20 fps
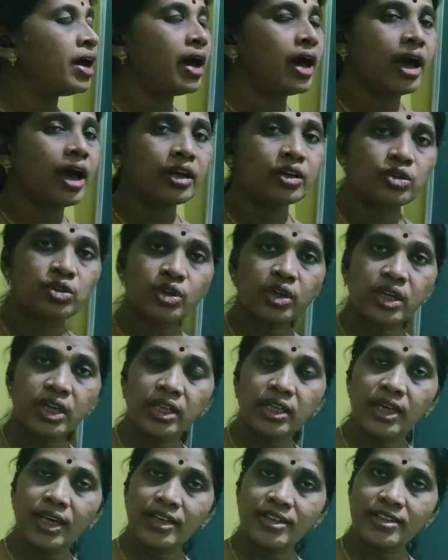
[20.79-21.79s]
Actually,
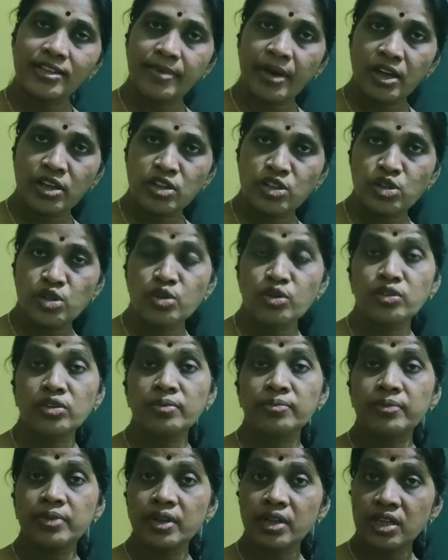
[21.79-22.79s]
the expansion of the
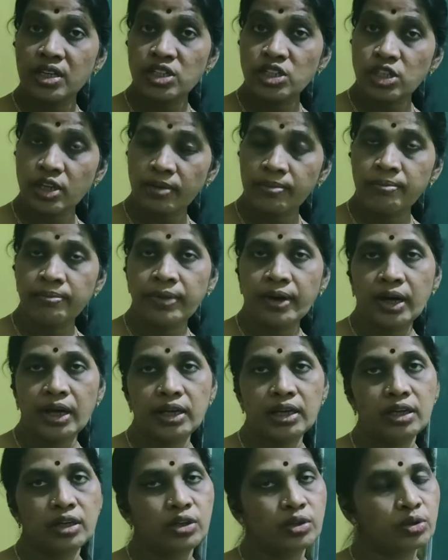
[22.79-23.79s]
British
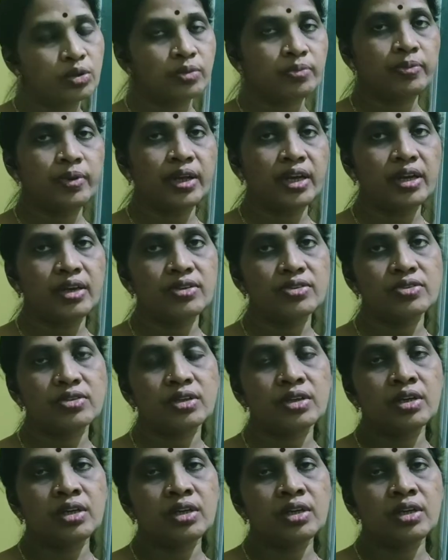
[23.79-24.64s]
Empire took place